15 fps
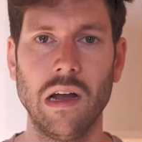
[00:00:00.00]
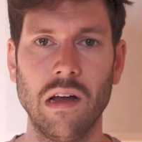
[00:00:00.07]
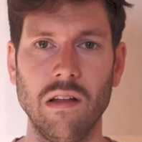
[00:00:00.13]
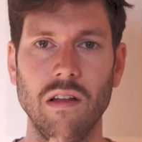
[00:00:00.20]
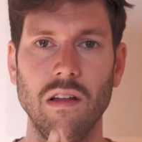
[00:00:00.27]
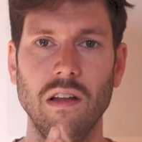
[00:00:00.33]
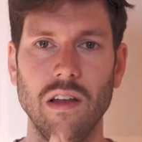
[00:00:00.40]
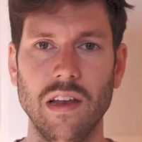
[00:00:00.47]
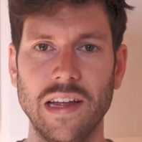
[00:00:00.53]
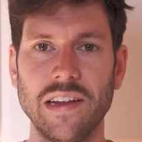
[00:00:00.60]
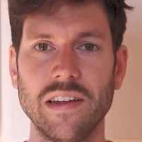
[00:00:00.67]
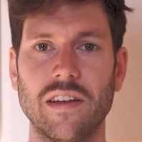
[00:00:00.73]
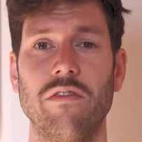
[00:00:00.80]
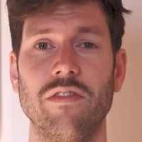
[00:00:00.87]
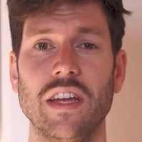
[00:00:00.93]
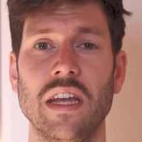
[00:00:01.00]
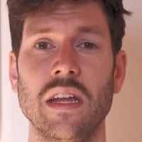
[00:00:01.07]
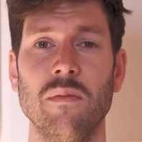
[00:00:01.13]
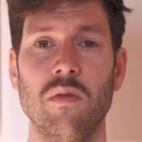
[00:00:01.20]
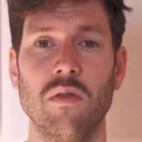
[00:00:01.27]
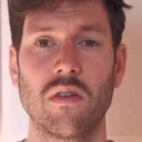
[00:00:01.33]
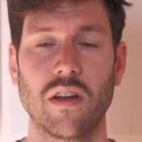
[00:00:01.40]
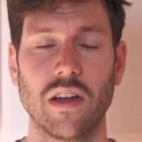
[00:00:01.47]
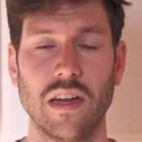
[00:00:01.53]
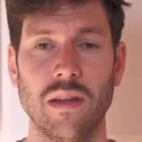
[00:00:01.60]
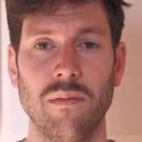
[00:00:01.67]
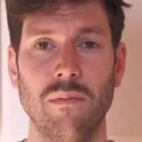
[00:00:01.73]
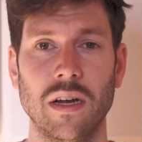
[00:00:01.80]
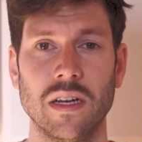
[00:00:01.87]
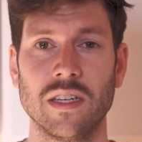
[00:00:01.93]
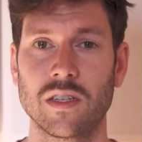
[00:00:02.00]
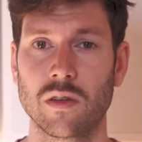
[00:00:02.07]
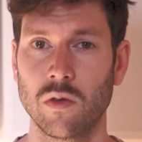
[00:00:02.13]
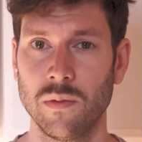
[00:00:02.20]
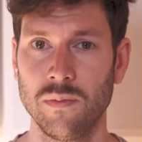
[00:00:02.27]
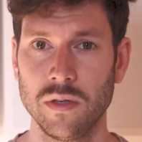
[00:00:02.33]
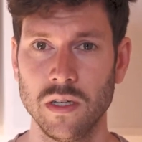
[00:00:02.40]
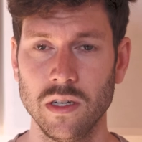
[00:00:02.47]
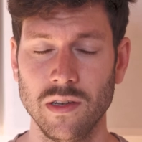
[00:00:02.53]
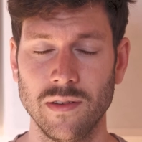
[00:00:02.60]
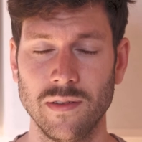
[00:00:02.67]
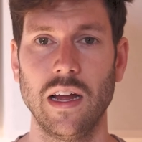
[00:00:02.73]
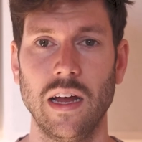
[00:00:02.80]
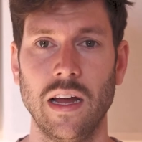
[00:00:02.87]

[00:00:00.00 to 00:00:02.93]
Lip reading: I'll link the ebook in my description,